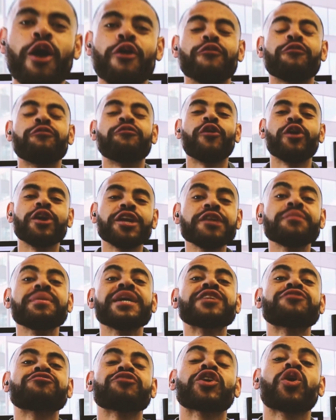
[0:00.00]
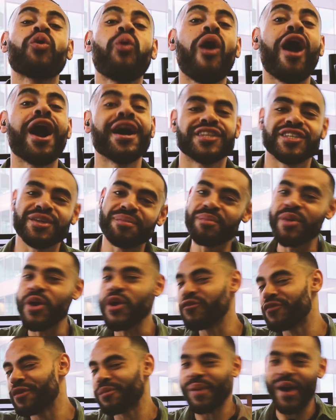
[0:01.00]
Volume is required to
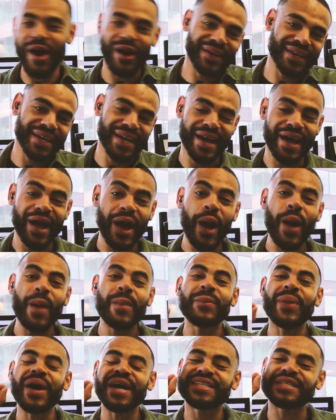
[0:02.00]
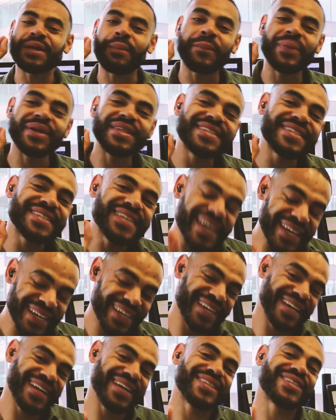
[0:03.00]
move a market, but it's a
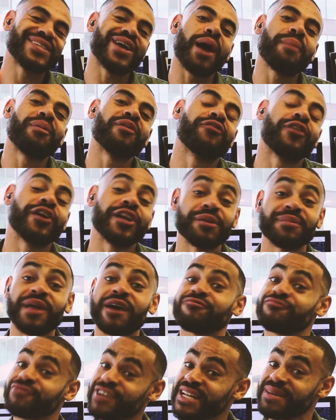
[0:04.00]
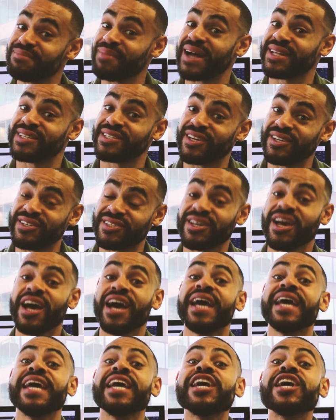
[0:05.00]
particular type of volume that really matters:
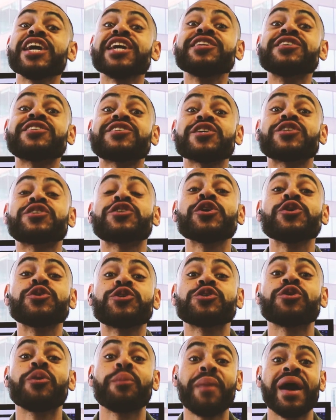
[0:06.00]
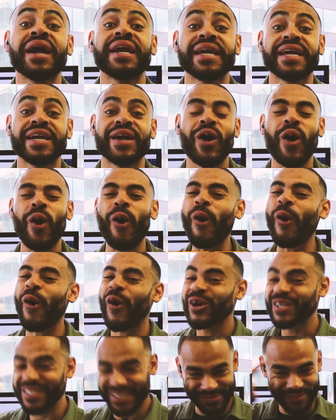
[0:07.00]
institutional money
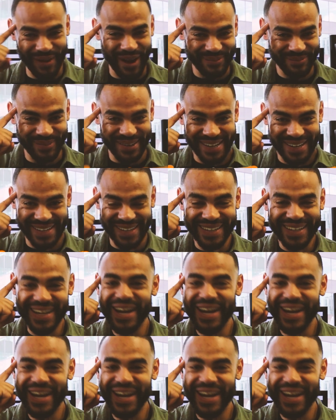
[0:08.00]
or smart money,